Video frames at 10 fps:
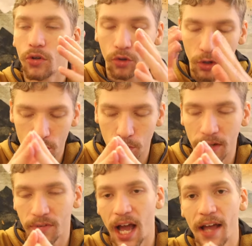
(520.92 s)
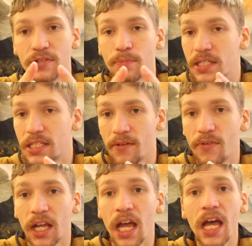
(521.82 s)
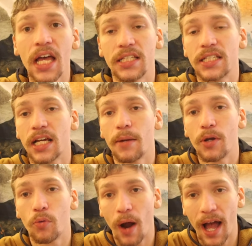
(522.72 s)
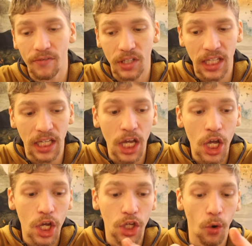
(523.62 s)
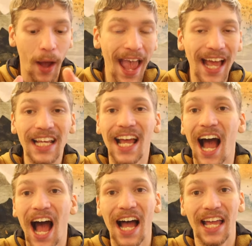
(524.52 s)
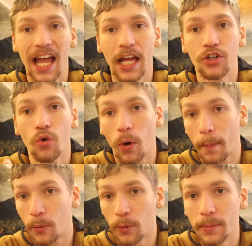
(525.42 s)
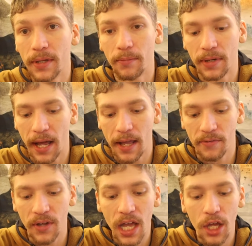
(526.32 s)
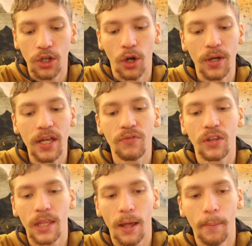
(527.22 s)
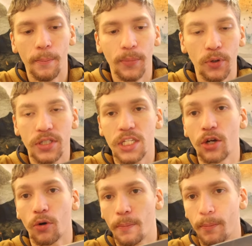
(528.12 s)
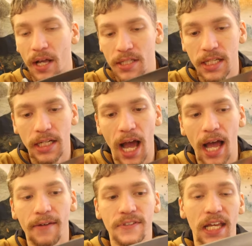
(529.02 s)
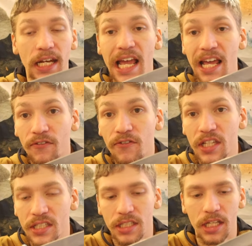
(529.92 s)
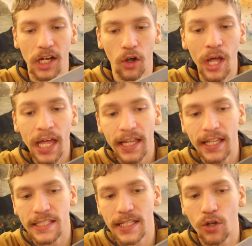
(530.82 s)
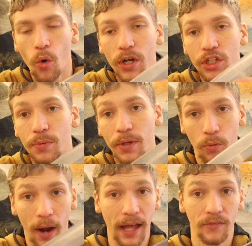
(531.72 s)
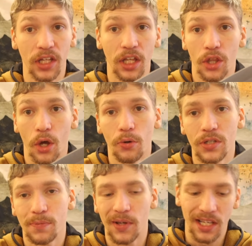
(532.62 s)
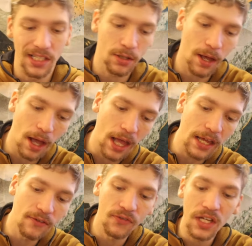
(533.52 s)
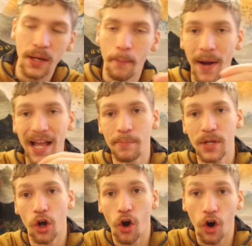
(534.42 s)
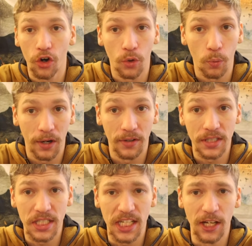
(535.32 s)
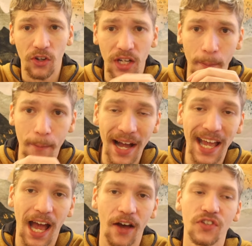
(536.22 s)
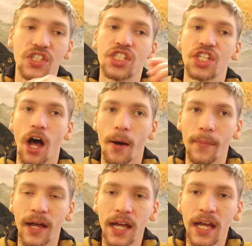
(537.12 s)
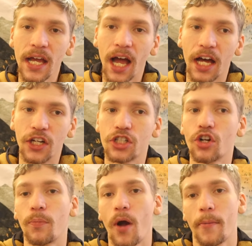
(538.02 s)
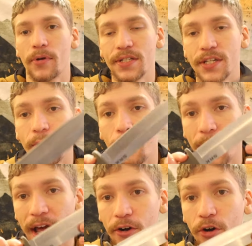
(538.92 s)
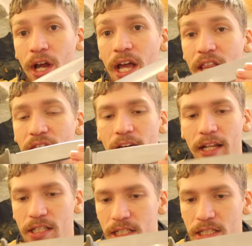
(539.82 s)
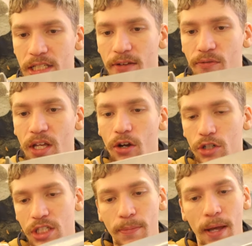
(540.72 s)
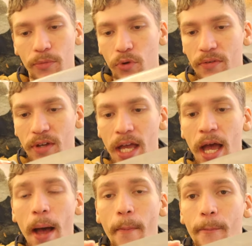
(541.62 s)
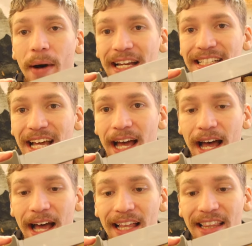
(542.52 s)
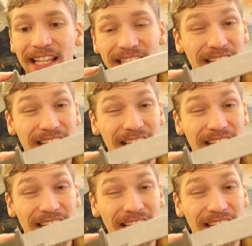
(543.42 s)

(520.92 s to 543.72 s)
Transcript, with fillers: Chris Reeve Knives Pacific. This is going to be rivaling, you know, any high-end or premium knife. You know, even the Busse or Busse knives in Infi steel, this is going to be rivaling those, because Infi might be a harder wearing steel and it might have some additional properties that are better than CV or CPM 3V, but this